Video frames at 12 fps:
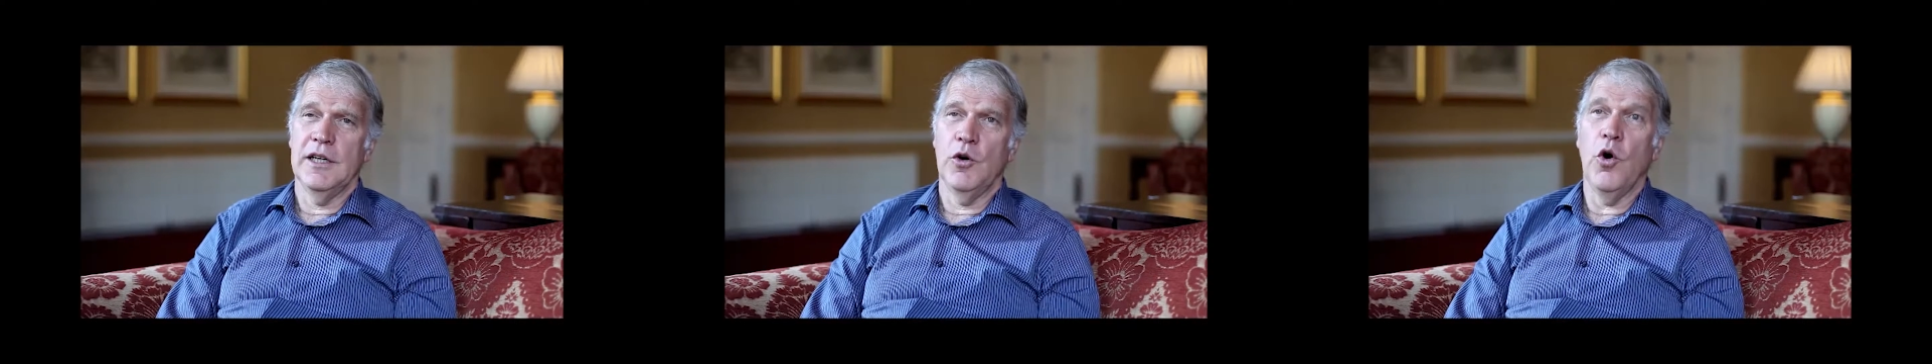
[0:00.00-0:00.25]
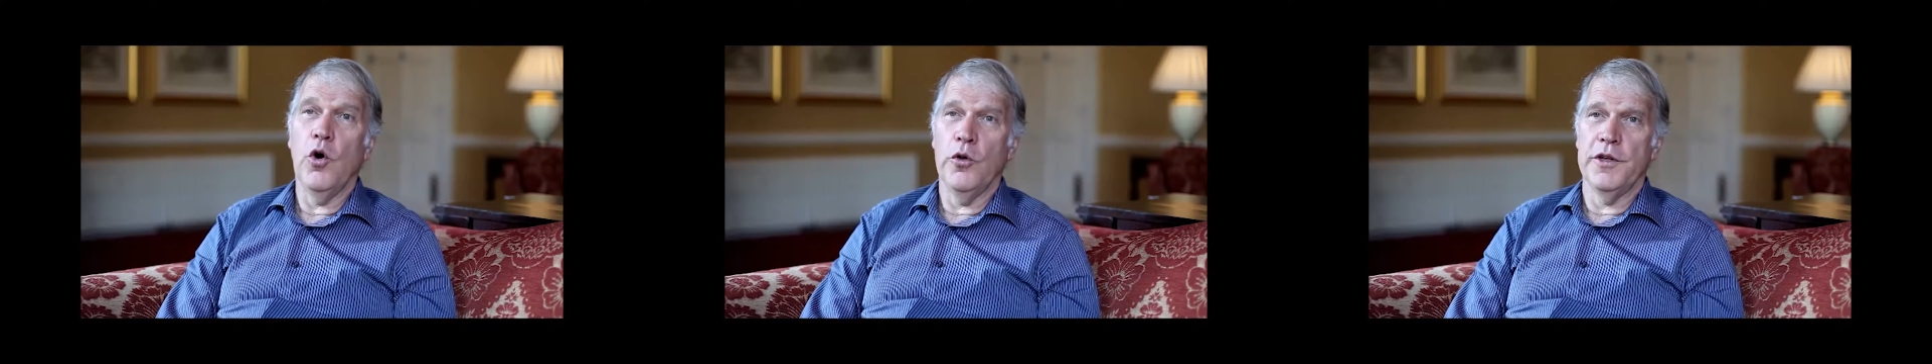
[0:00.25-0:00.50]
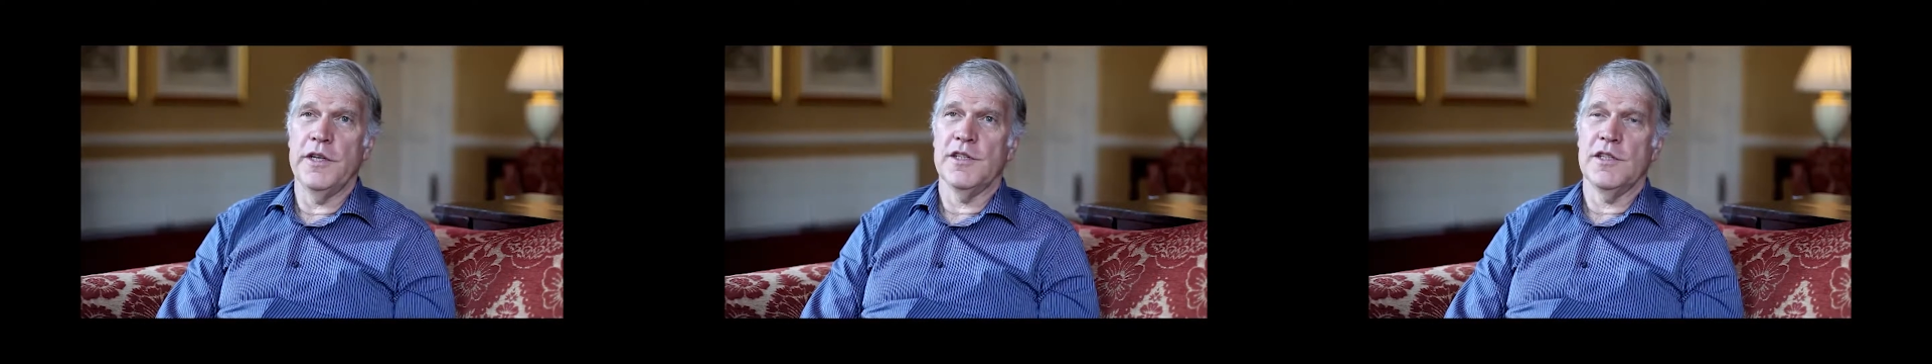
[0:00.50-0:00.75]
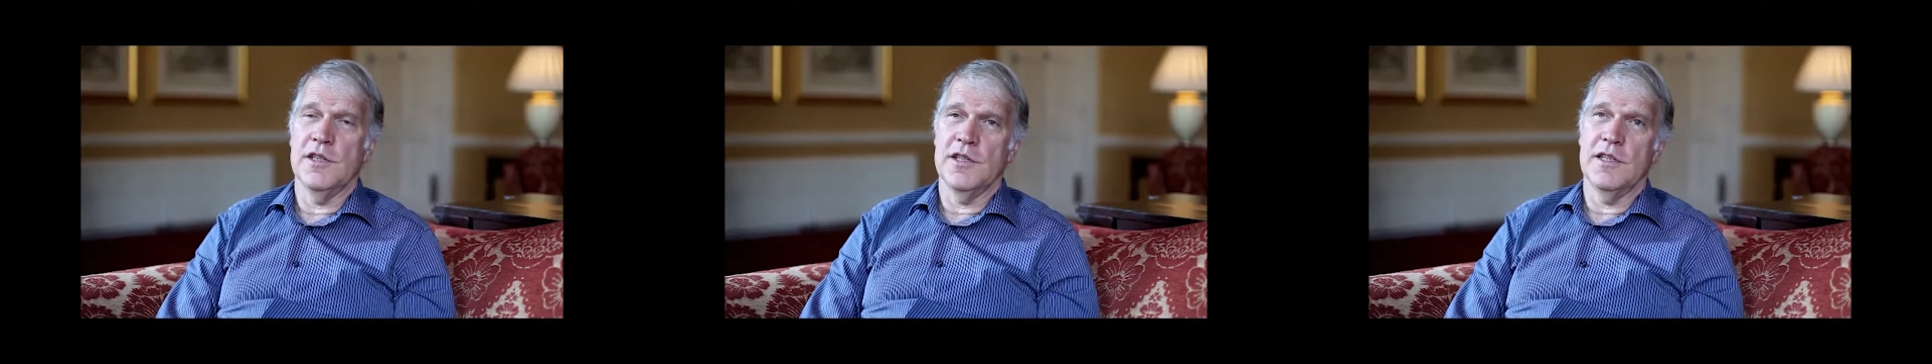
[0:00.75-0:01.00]
or the
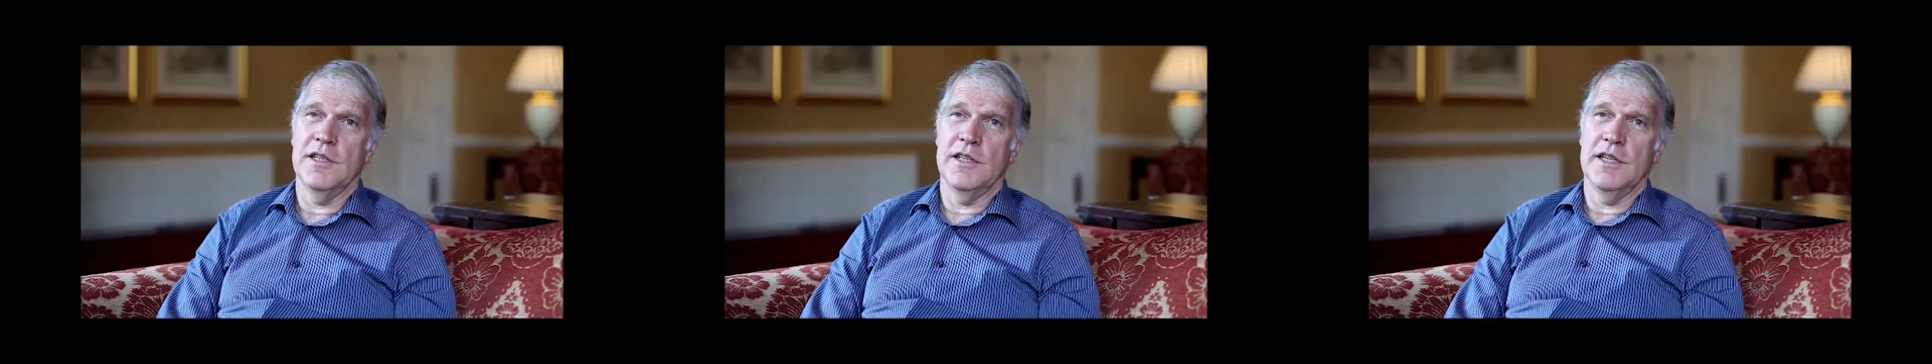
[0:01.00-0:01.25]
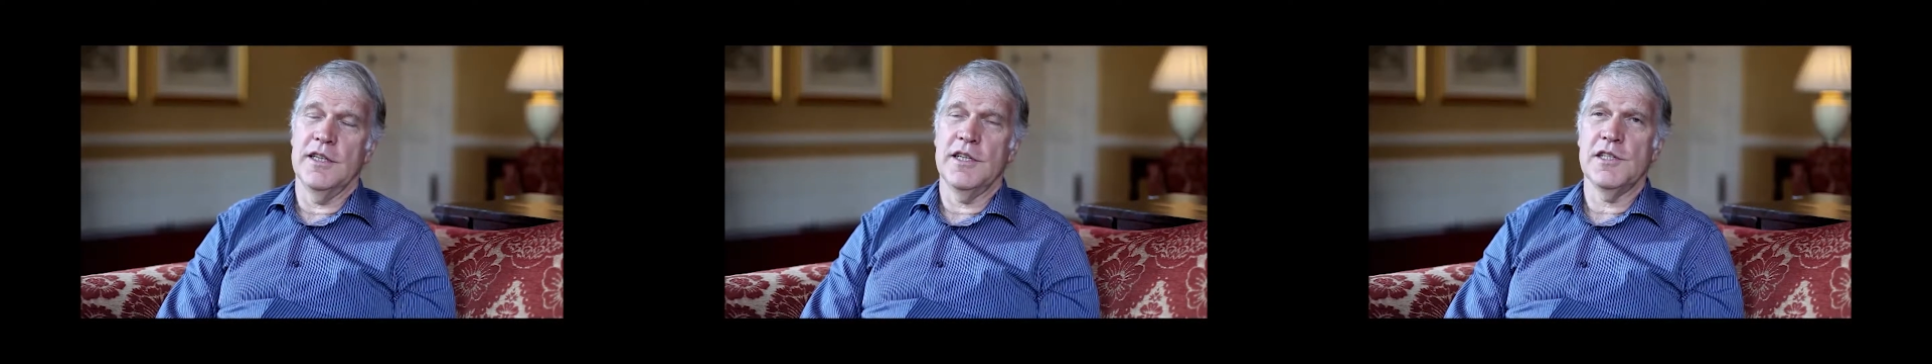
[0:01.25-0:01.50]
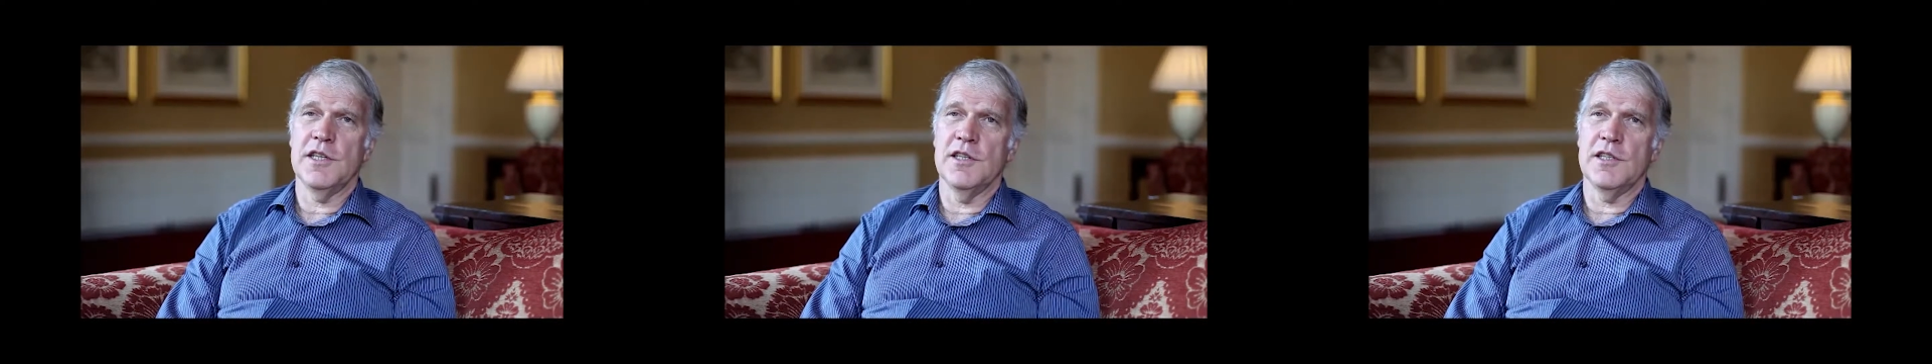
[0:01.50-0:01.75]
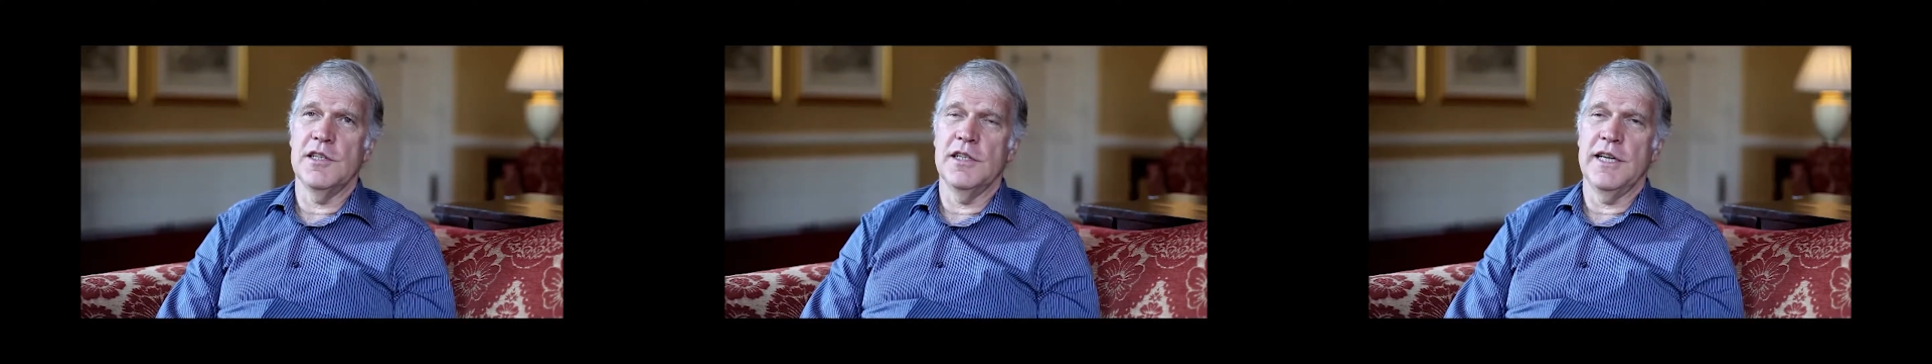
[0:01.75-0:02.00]
distance learning. The
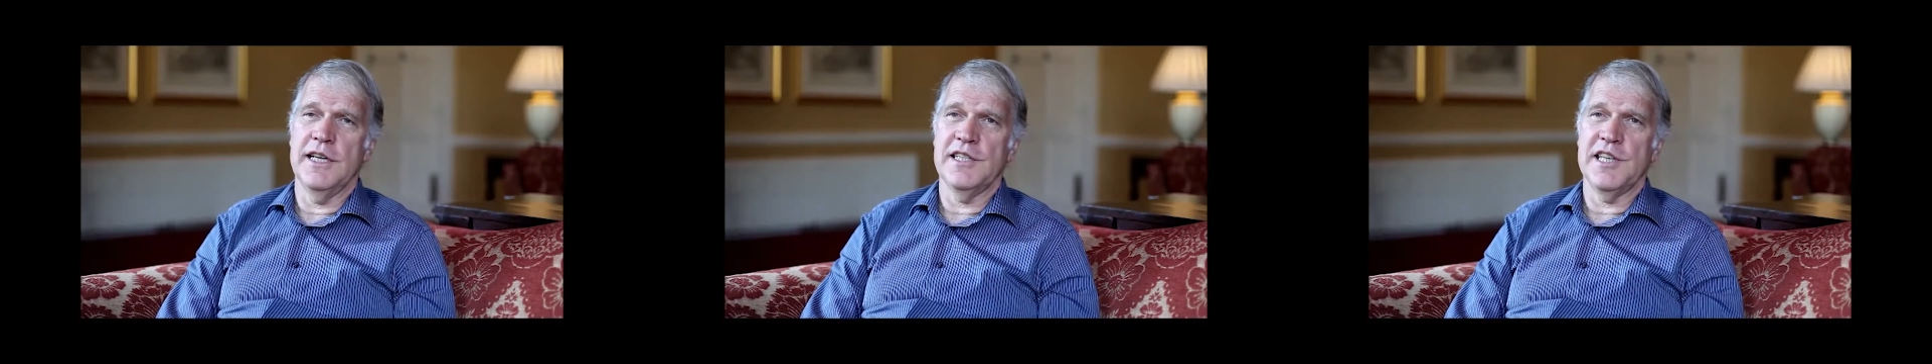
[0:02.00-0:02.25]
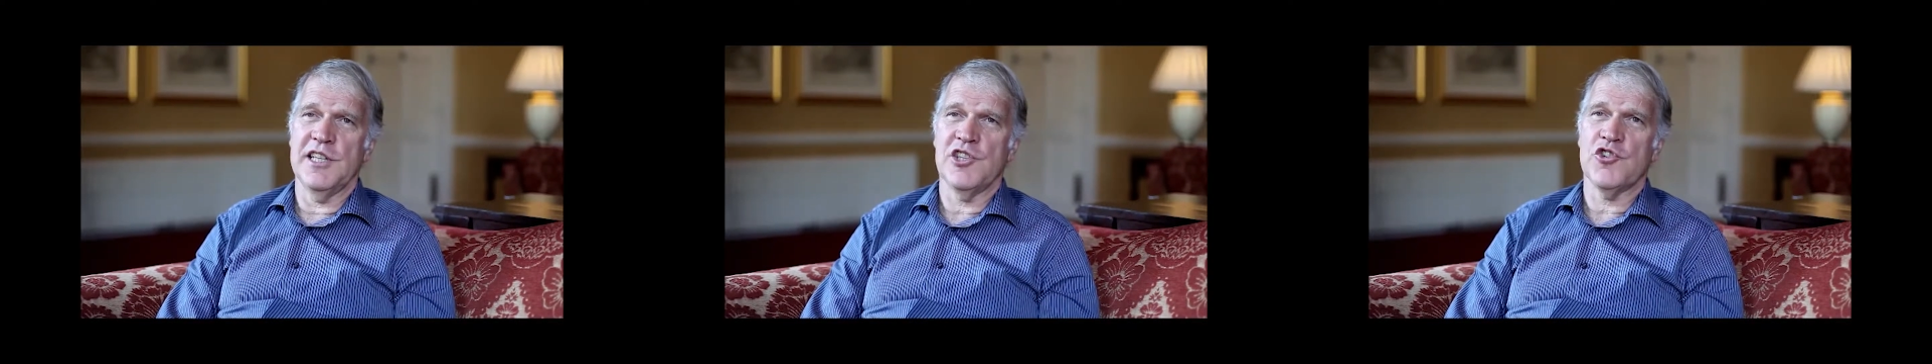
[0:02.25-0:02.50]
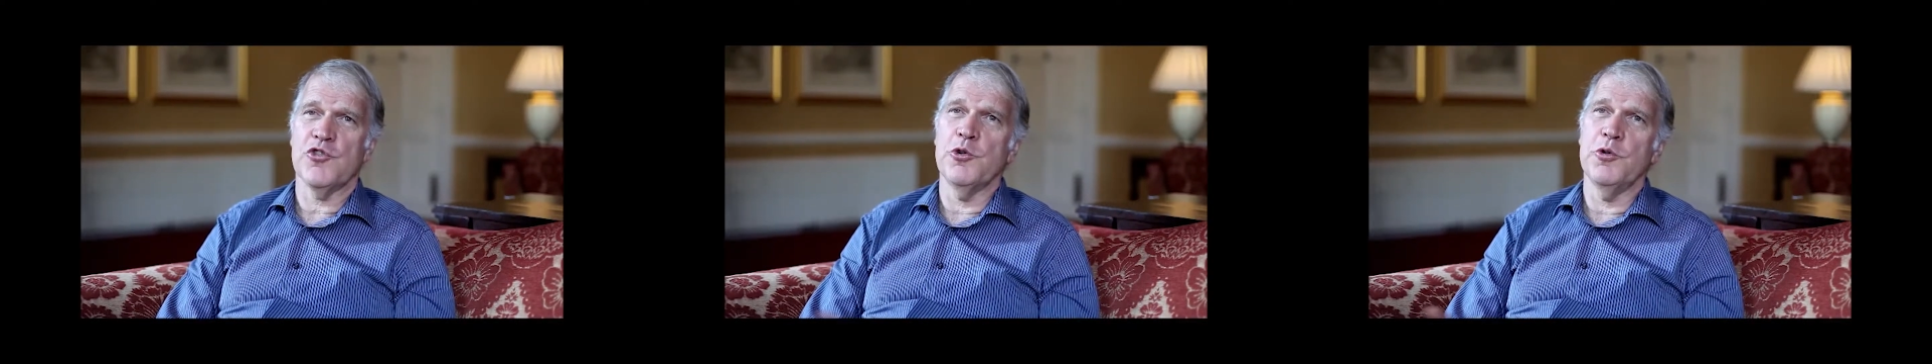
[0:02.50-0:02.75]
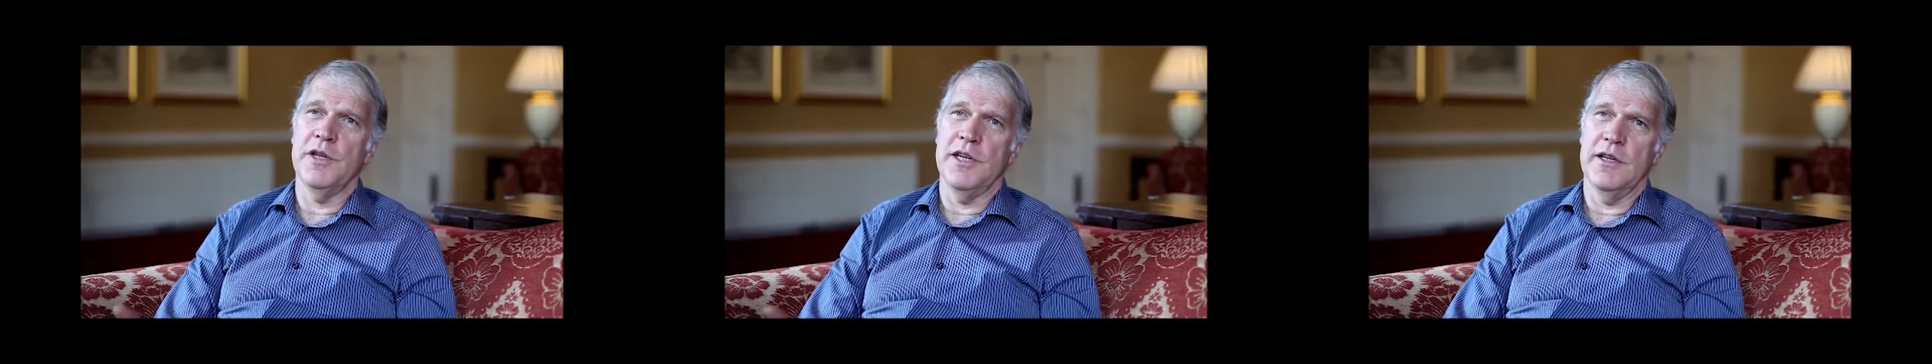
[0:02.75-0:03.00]
distance learning is
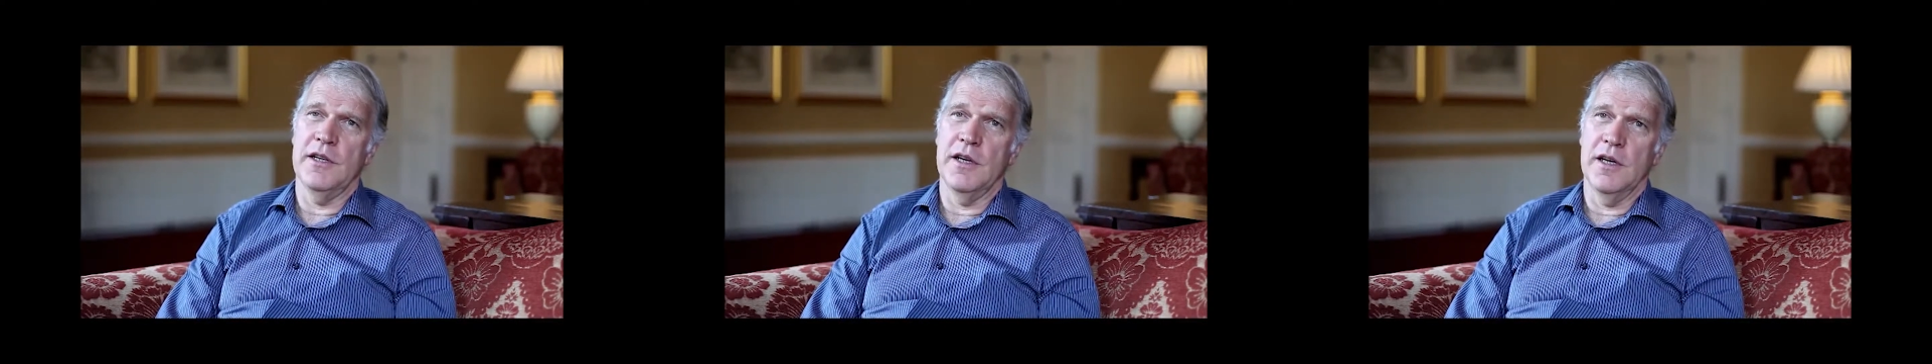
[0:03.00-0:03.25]
extruded